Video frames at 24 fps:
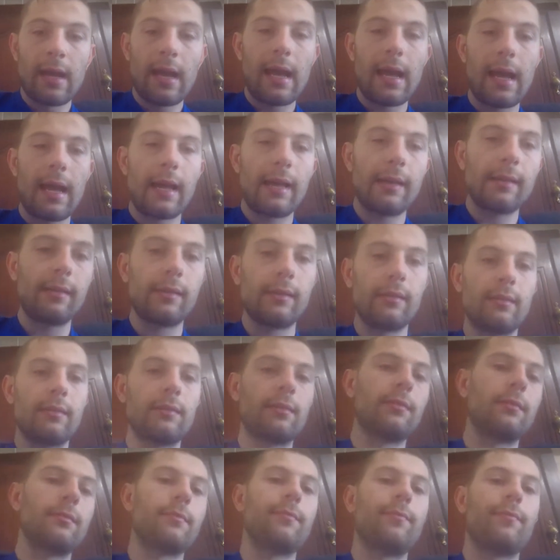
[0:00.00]

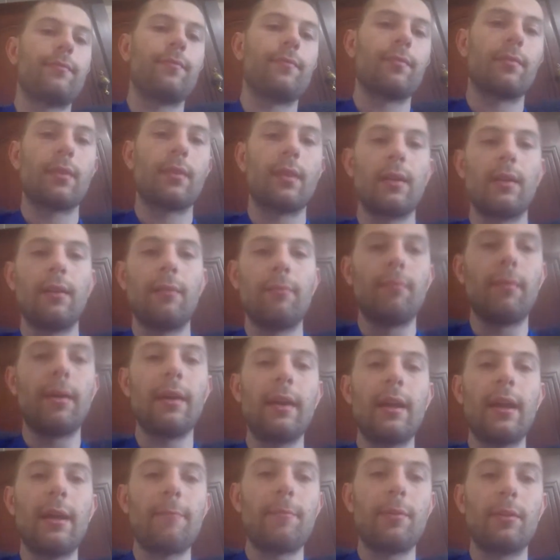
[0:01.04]
And my
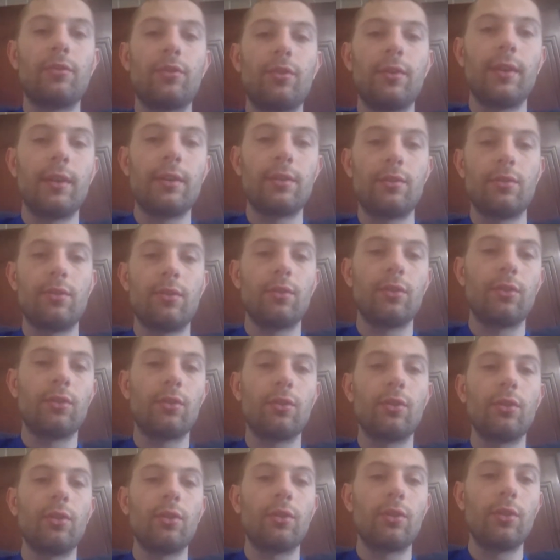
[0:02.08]
apple tree is doing
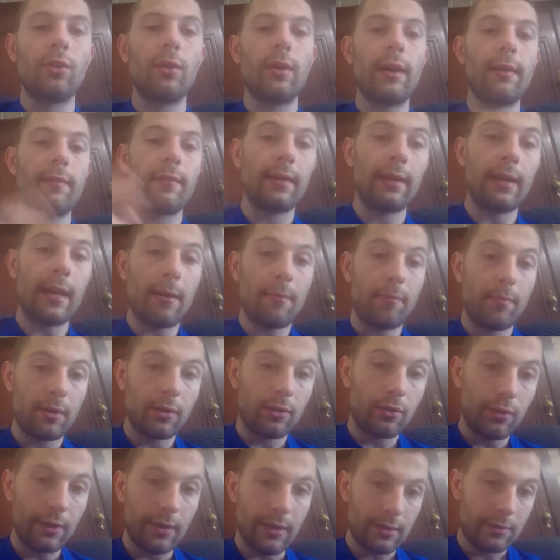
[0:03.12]
good too. I have an apple
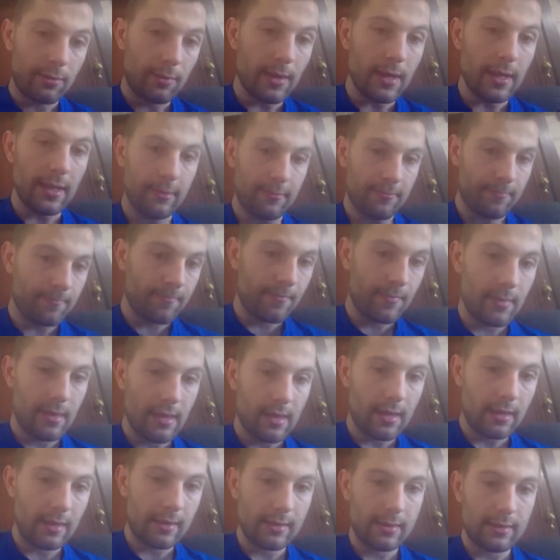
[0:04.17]
tree as well.
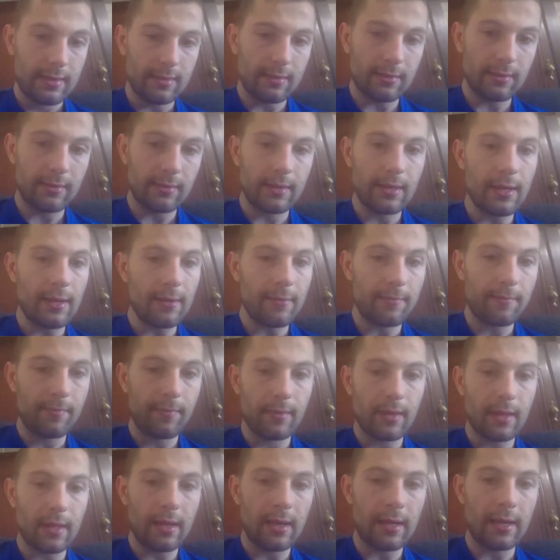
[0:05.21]
So yeah.
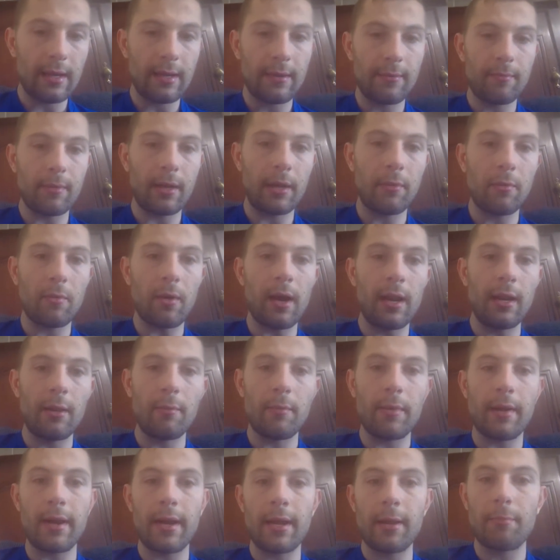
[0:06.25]
And my
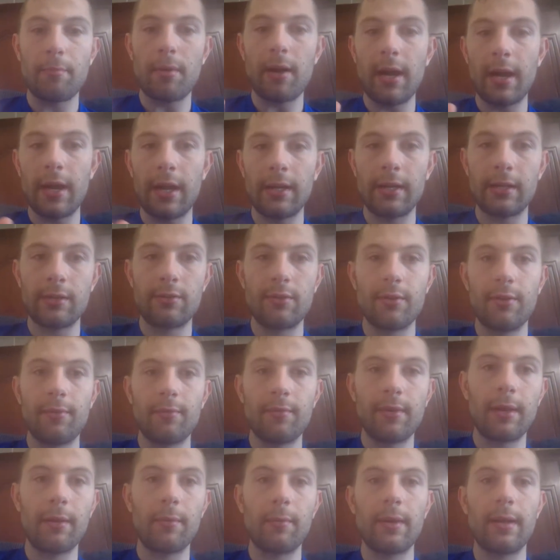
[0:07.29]
Wallamai pine is doing
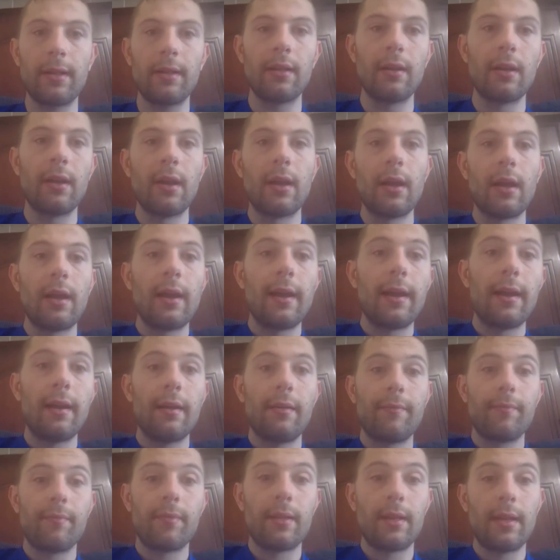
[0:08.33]
very well.
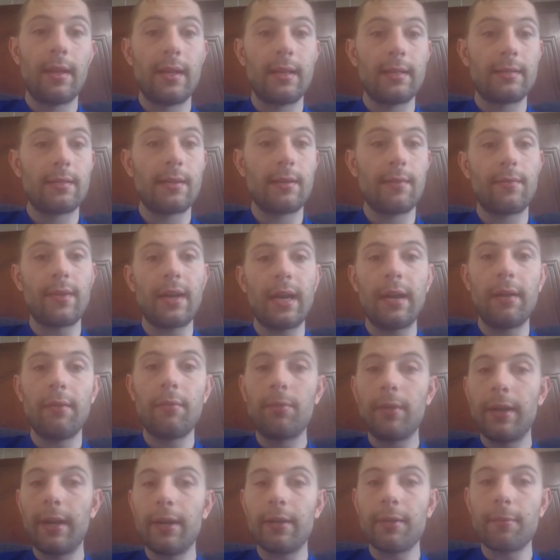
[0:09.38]
It's a very
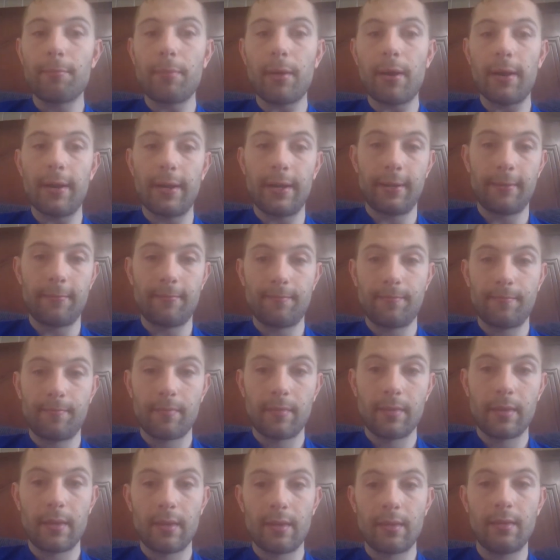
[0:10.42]
rare pine.
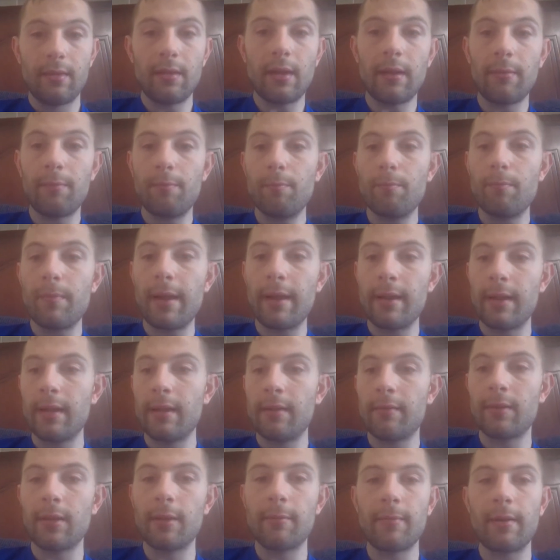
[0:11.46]
Not many
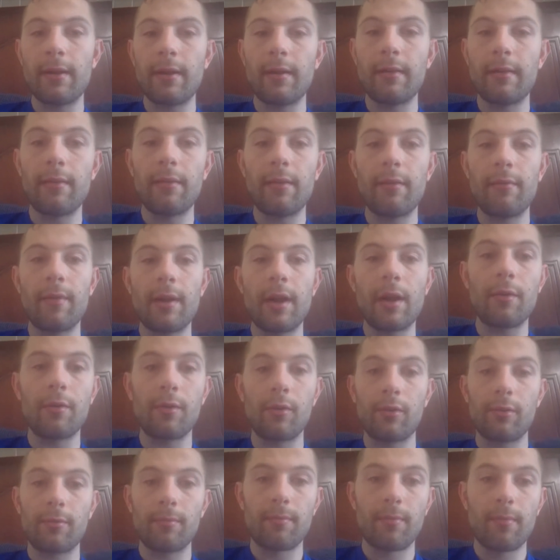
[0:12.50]
of them are
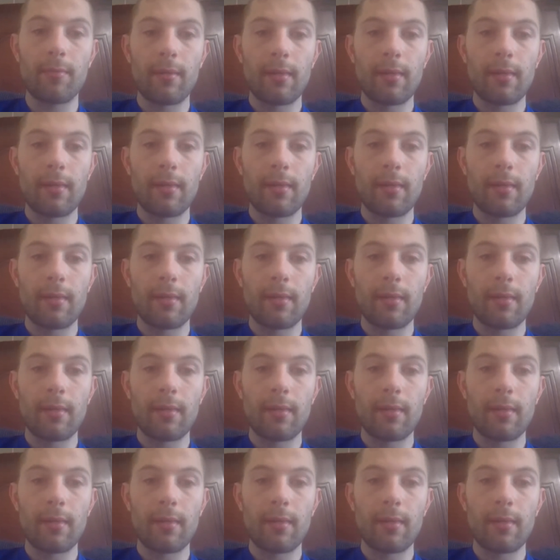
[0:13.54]
around.